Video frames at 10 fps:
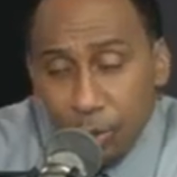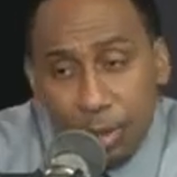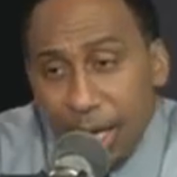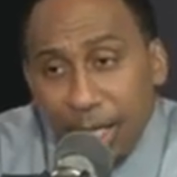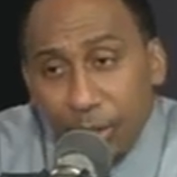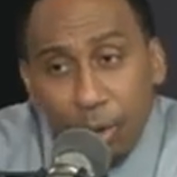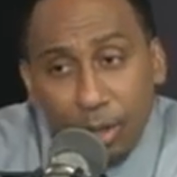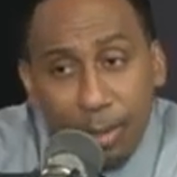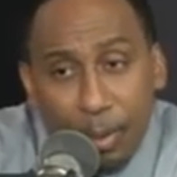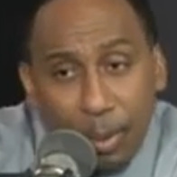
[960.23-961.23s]
You can't
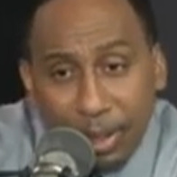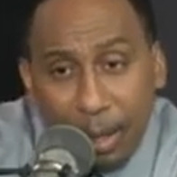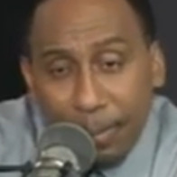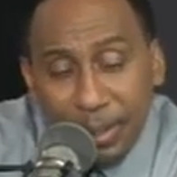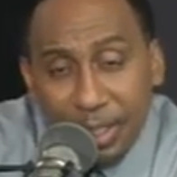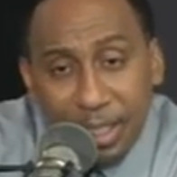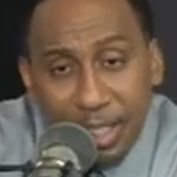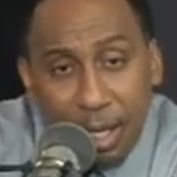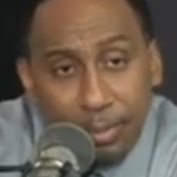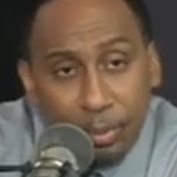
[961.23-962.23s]
ignore them and what they bring to
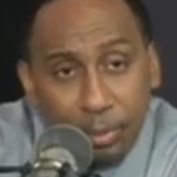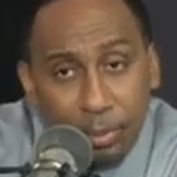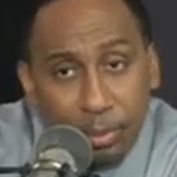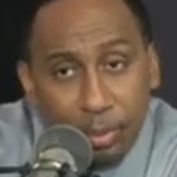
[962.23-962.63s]
the table.